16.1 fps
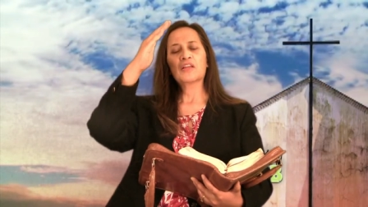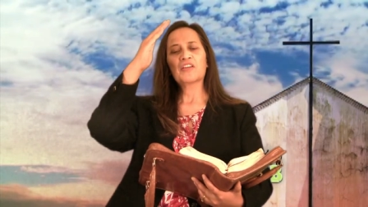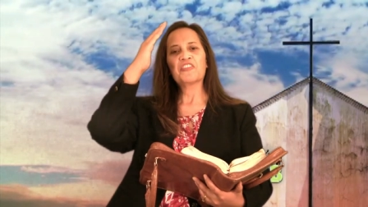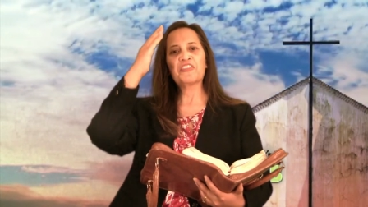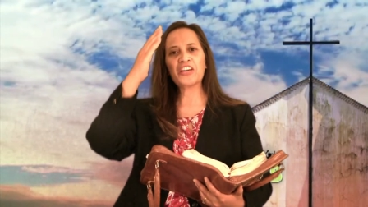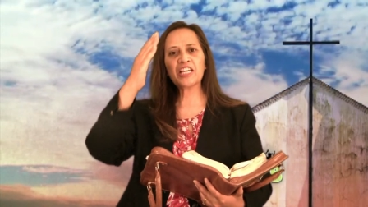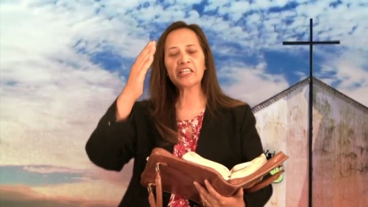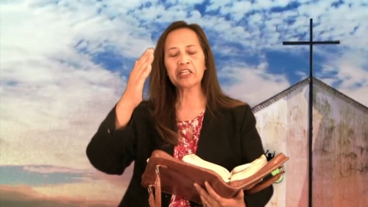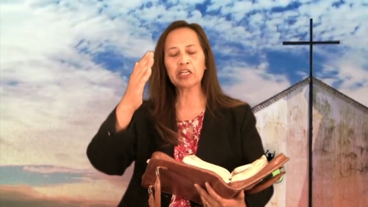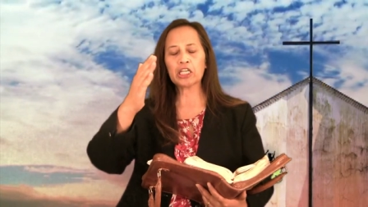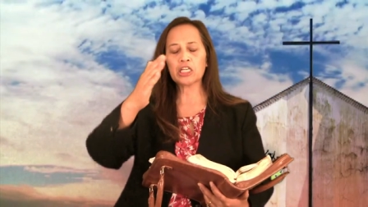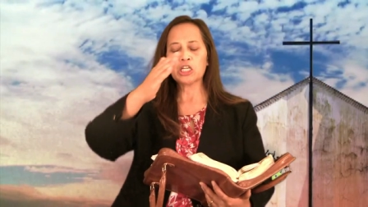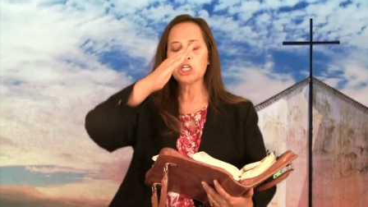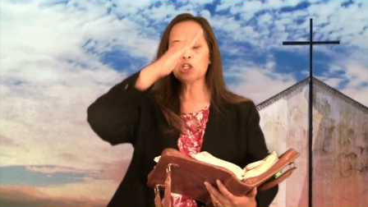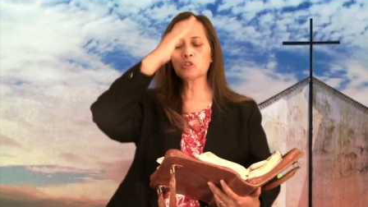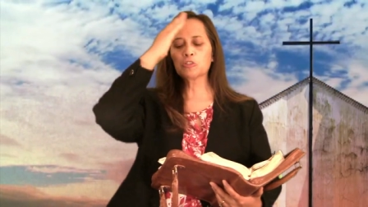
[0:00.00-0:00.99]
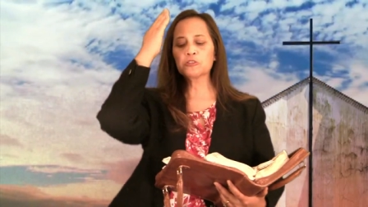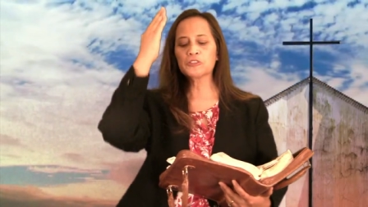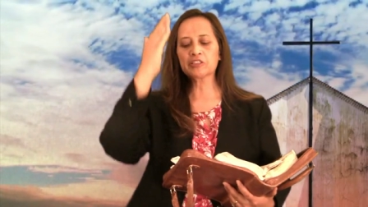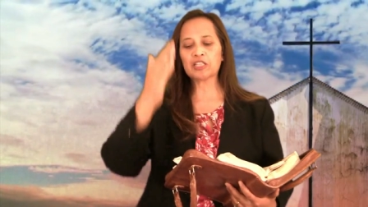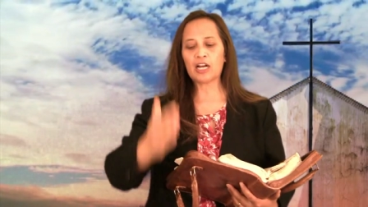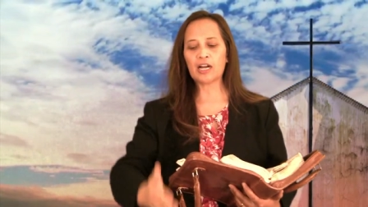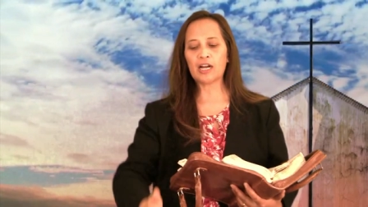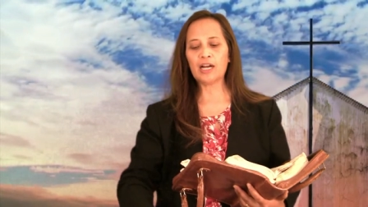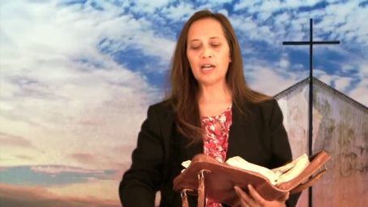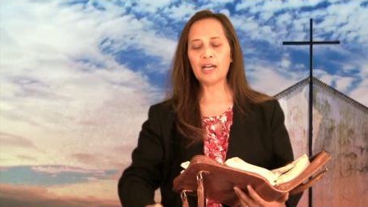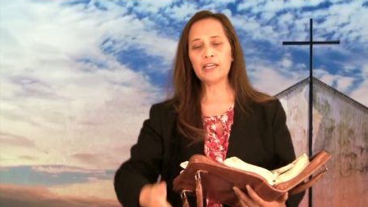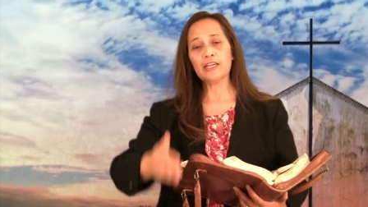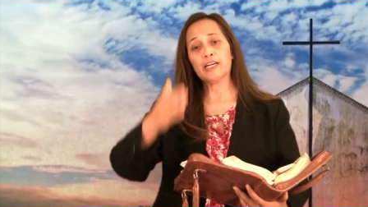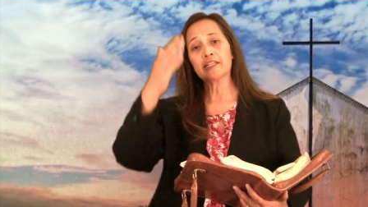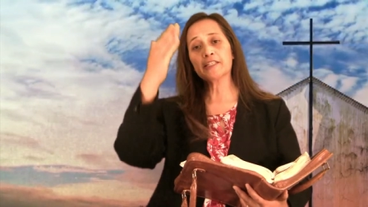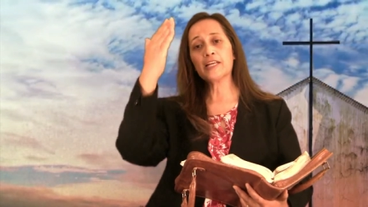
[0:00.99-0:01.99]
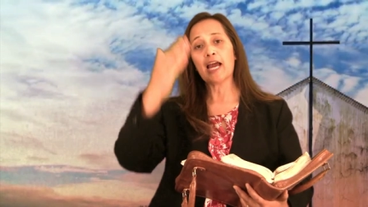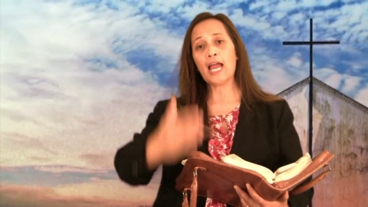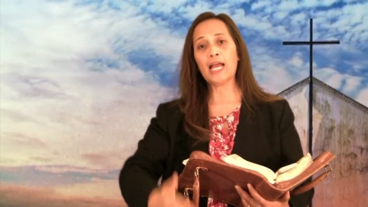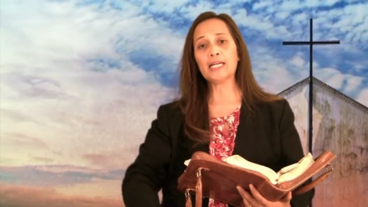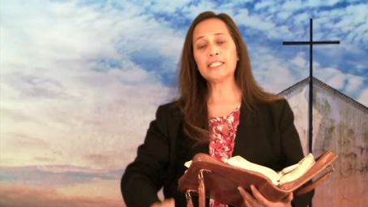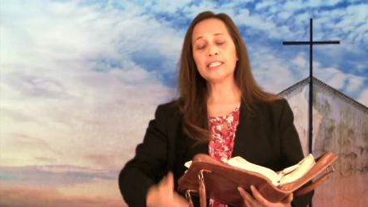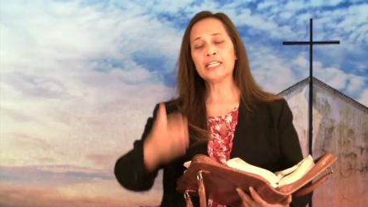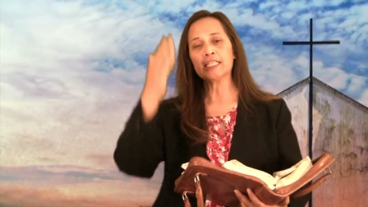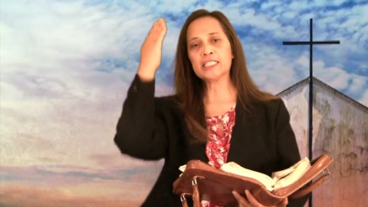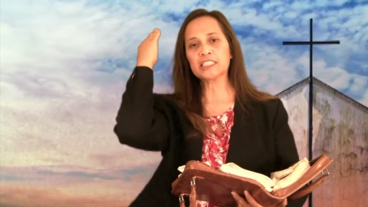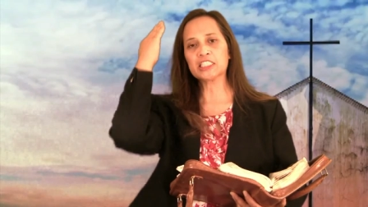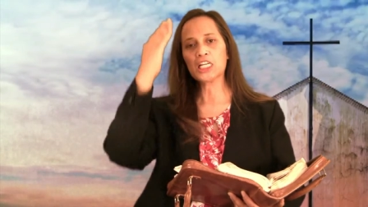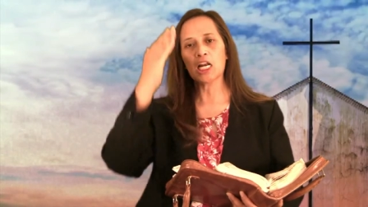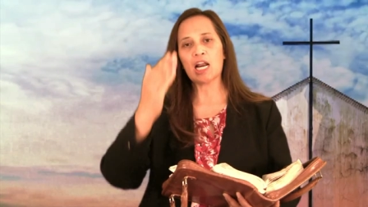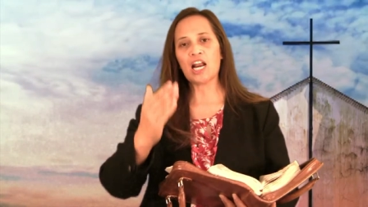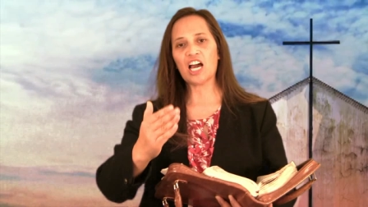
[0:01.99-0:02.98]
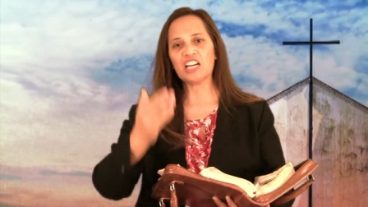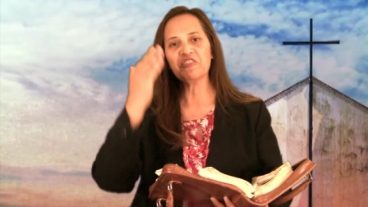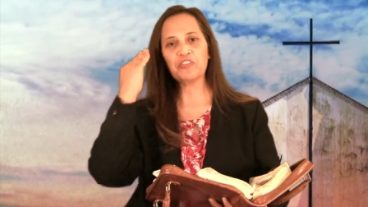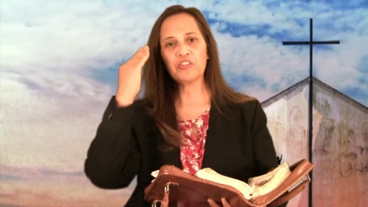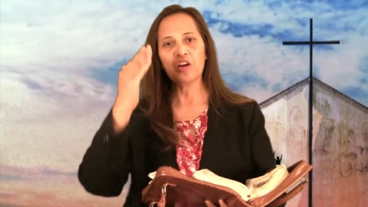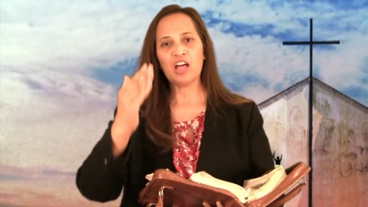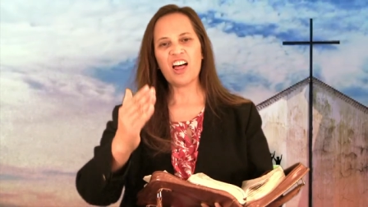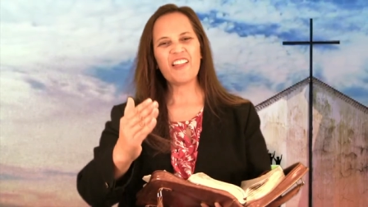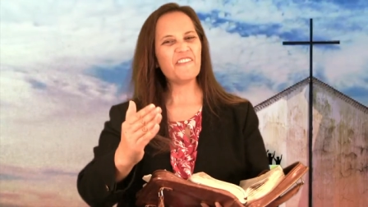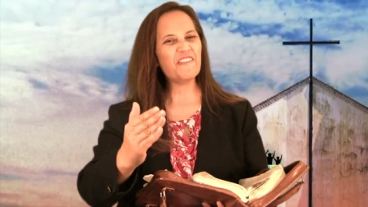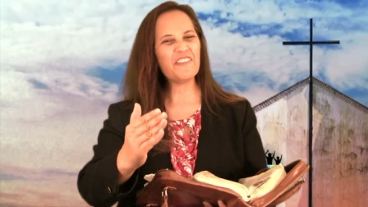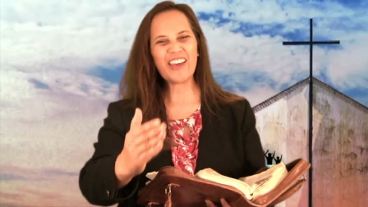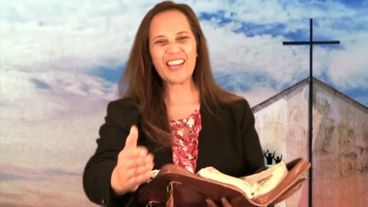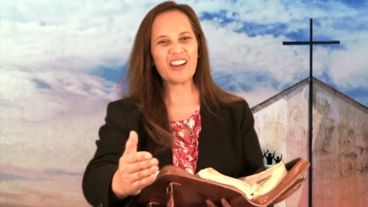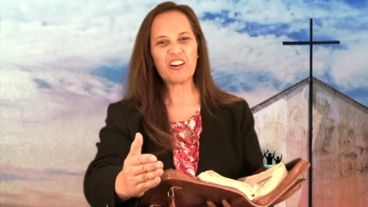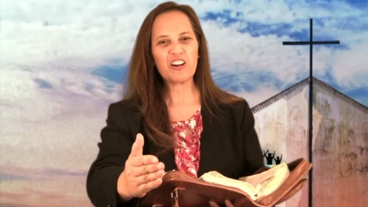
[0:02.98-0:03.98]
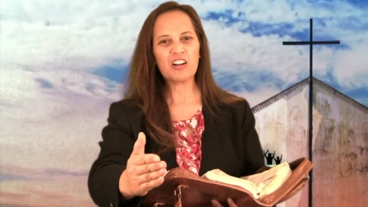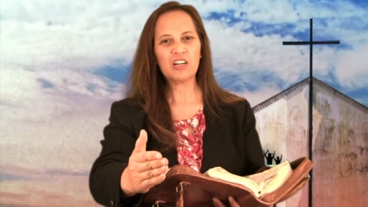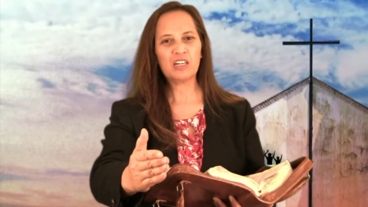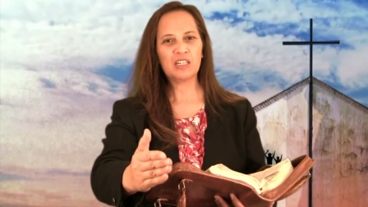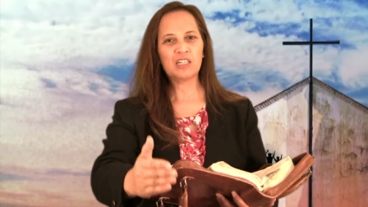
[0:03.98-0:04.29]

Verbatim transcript: thinking he'll die and end his life there.